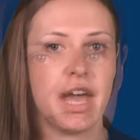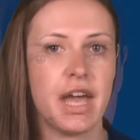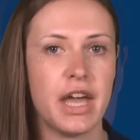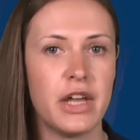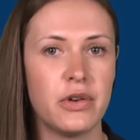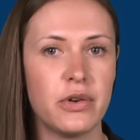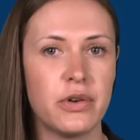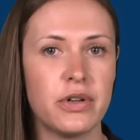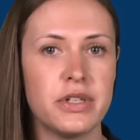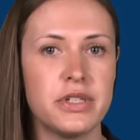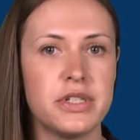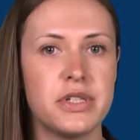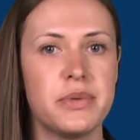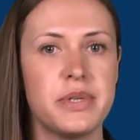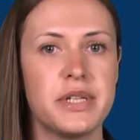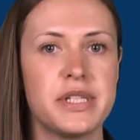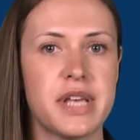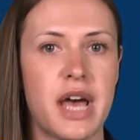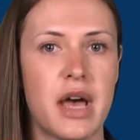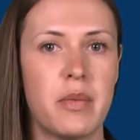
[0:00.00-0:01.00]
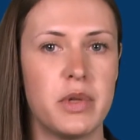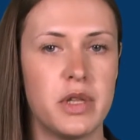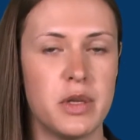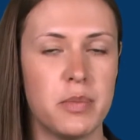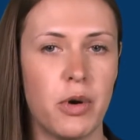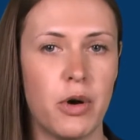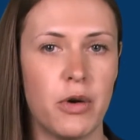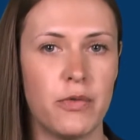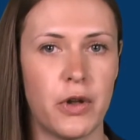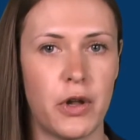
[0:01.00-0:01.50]
In order to examine the
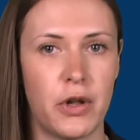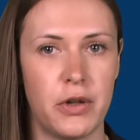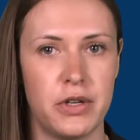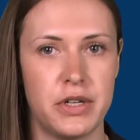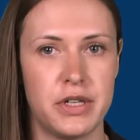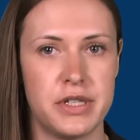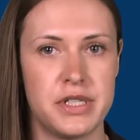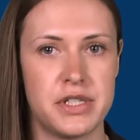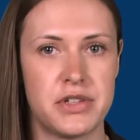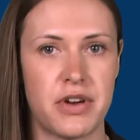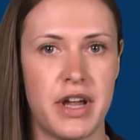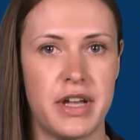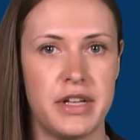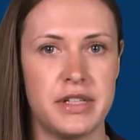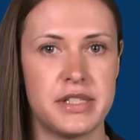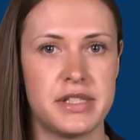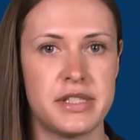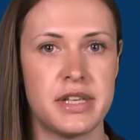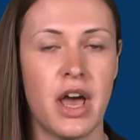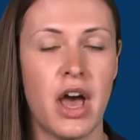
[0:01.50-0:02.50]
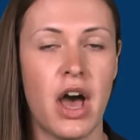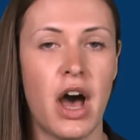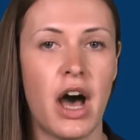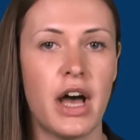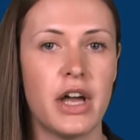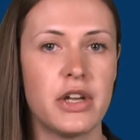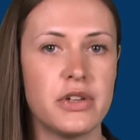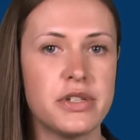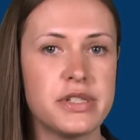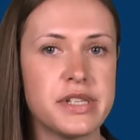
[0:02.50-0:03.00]
portfolio constraints, I
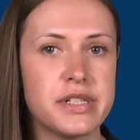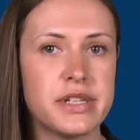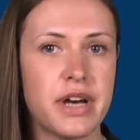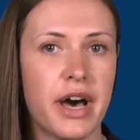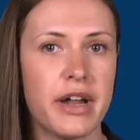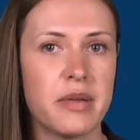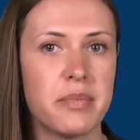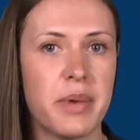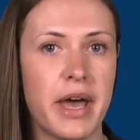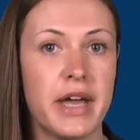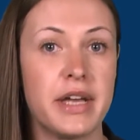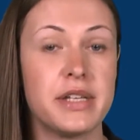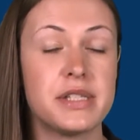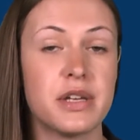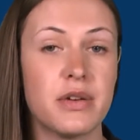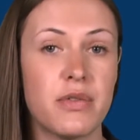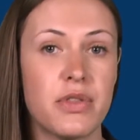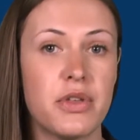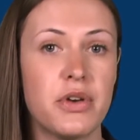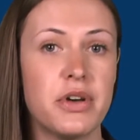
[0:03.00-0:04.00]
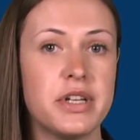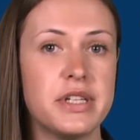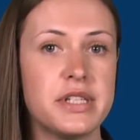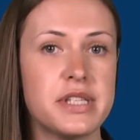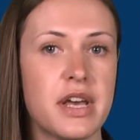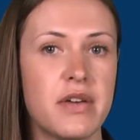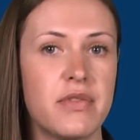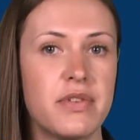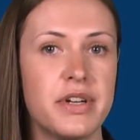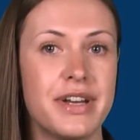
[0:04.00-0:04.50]
use a database of
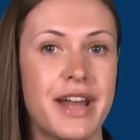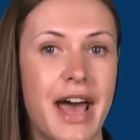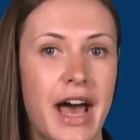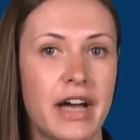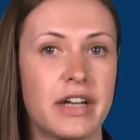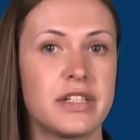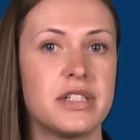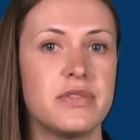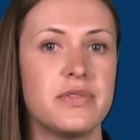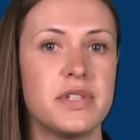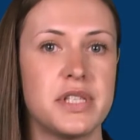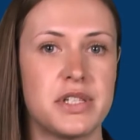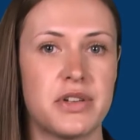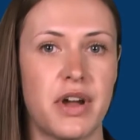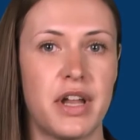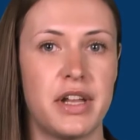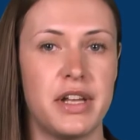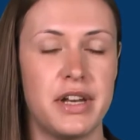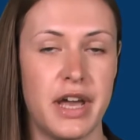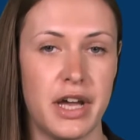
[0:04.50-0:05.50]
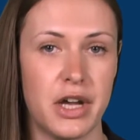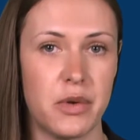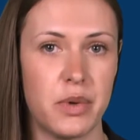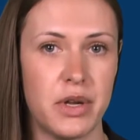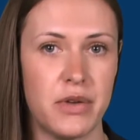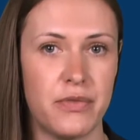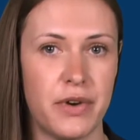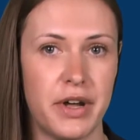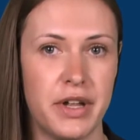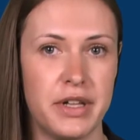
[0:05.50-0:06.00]
37 active Australian equity
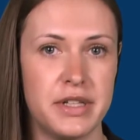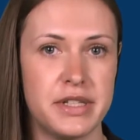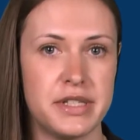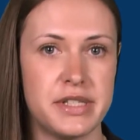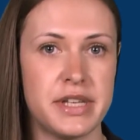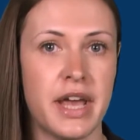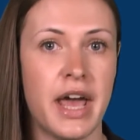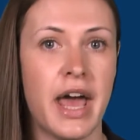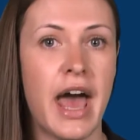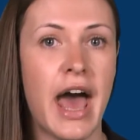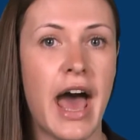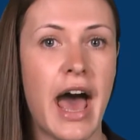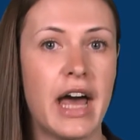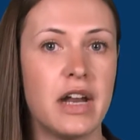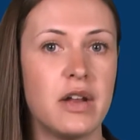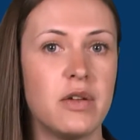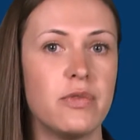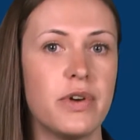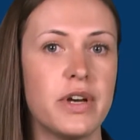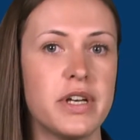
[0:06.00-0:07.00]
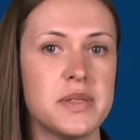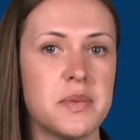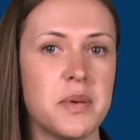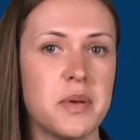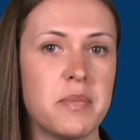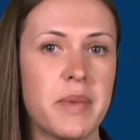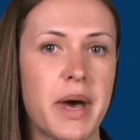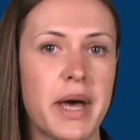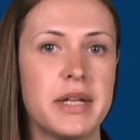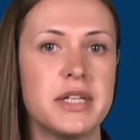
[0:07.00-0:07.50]
funds and investment
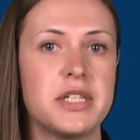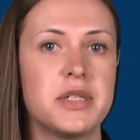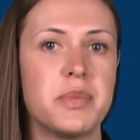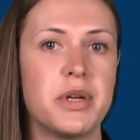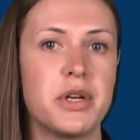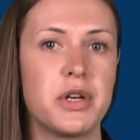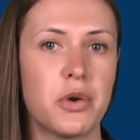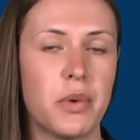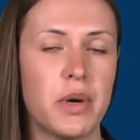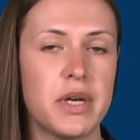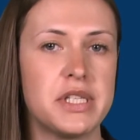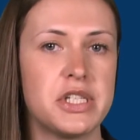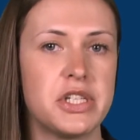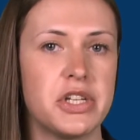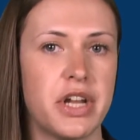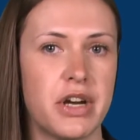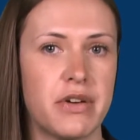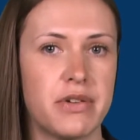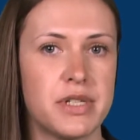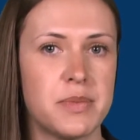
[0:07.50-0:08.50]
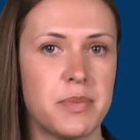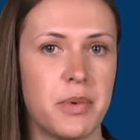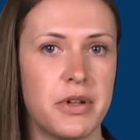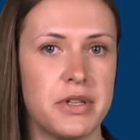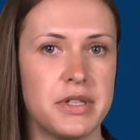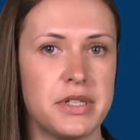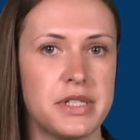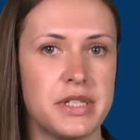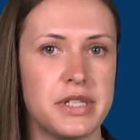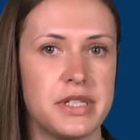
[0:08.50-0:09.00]
management questionnaire
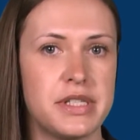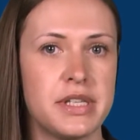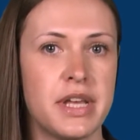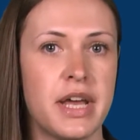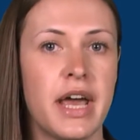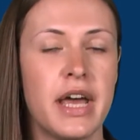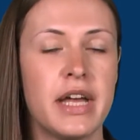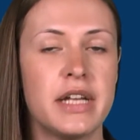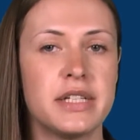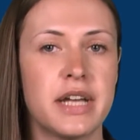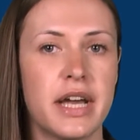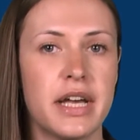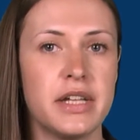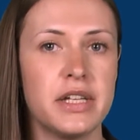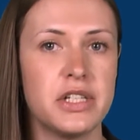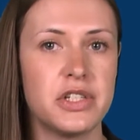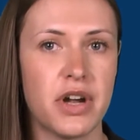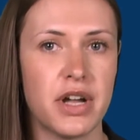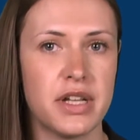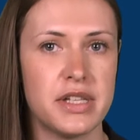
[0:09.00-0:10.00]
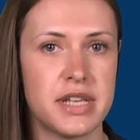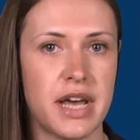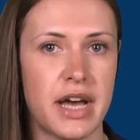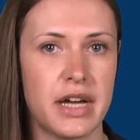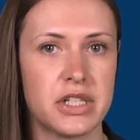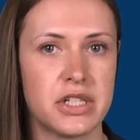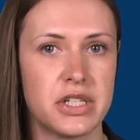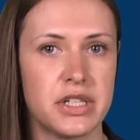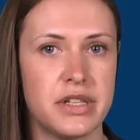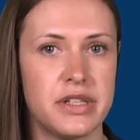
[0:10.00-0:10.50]
responses, daily
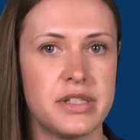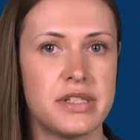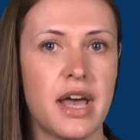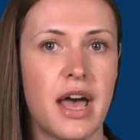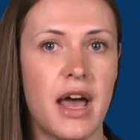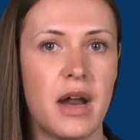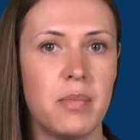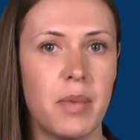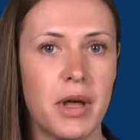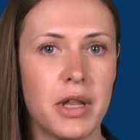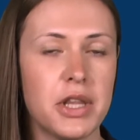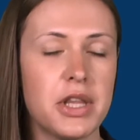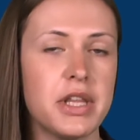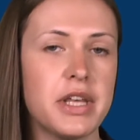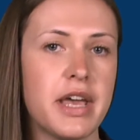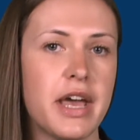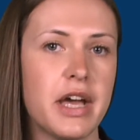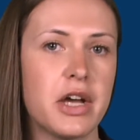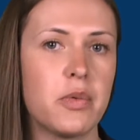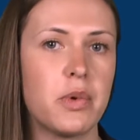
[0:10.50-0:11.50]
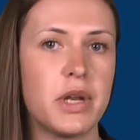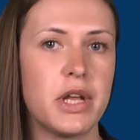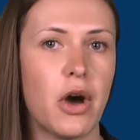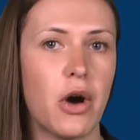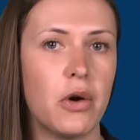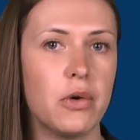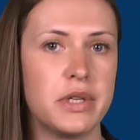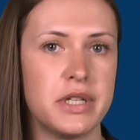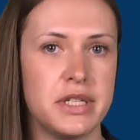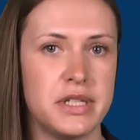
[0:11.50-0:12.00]
transactions, and monthly equity
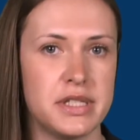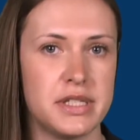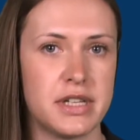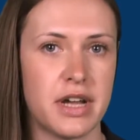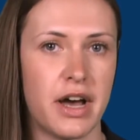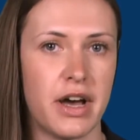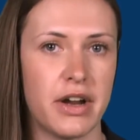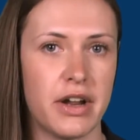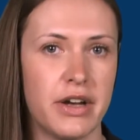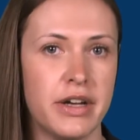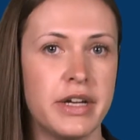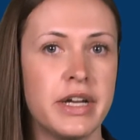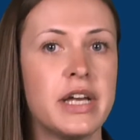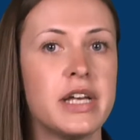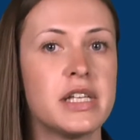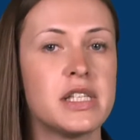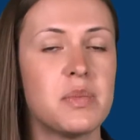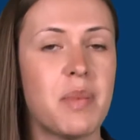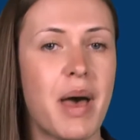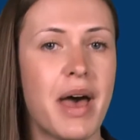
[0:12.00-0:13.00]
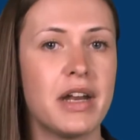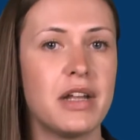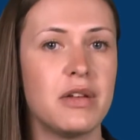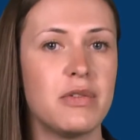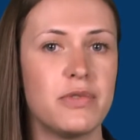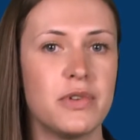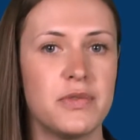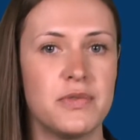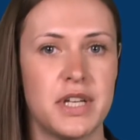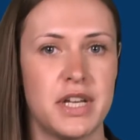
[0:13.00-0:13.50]
holdings data spanning
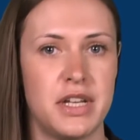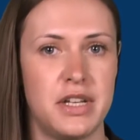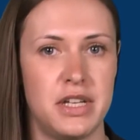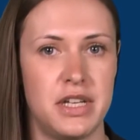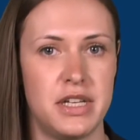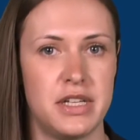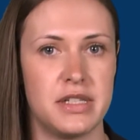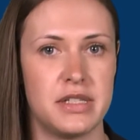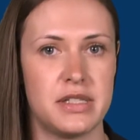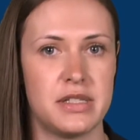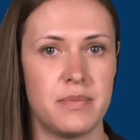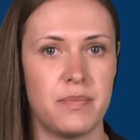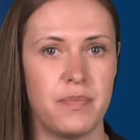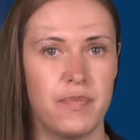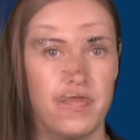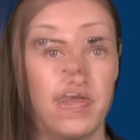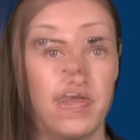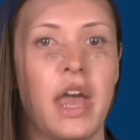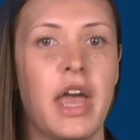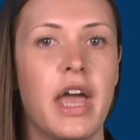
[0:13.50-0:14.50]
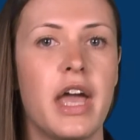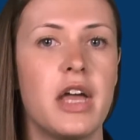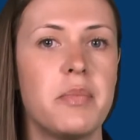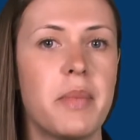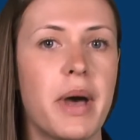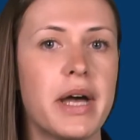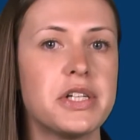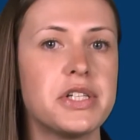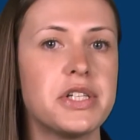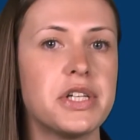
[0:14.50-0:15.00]
15 years. In
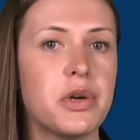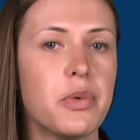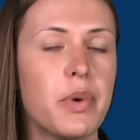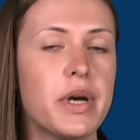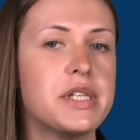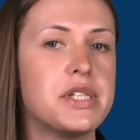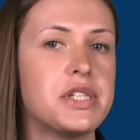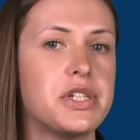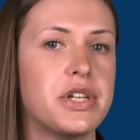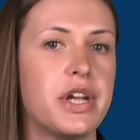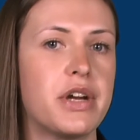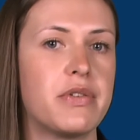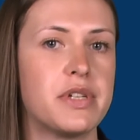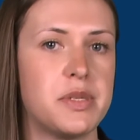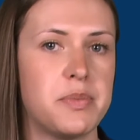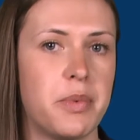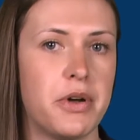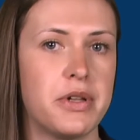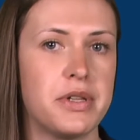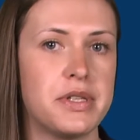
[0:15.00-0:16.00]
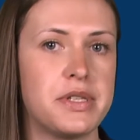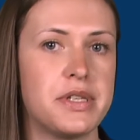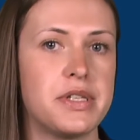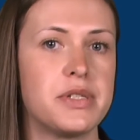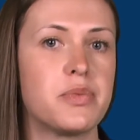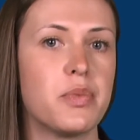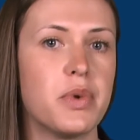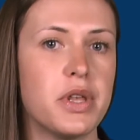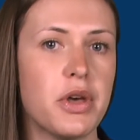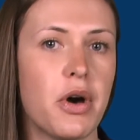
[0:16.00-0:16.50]
matching questionnaire responses
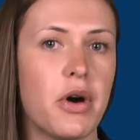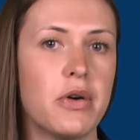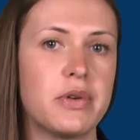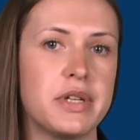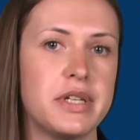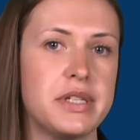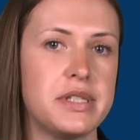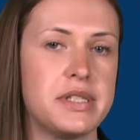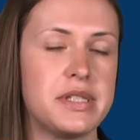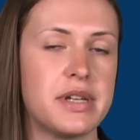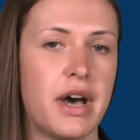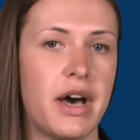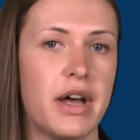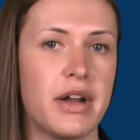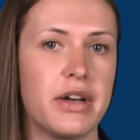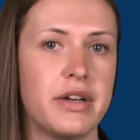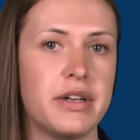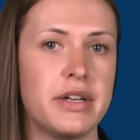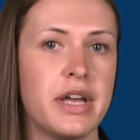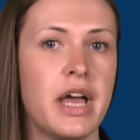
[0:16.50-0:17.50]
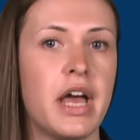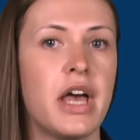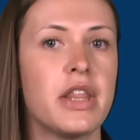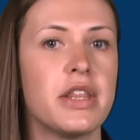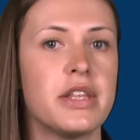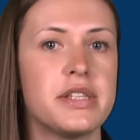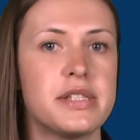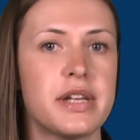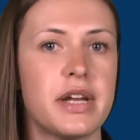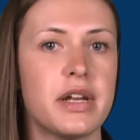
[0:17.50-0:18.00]
with holdings data,
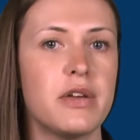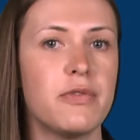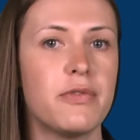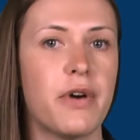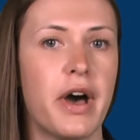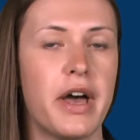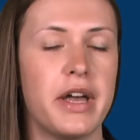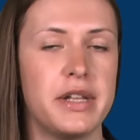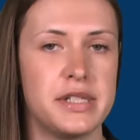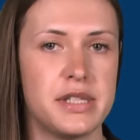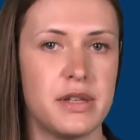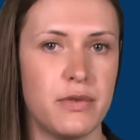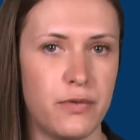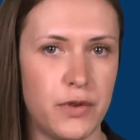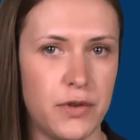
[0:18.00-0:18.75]
the study finds that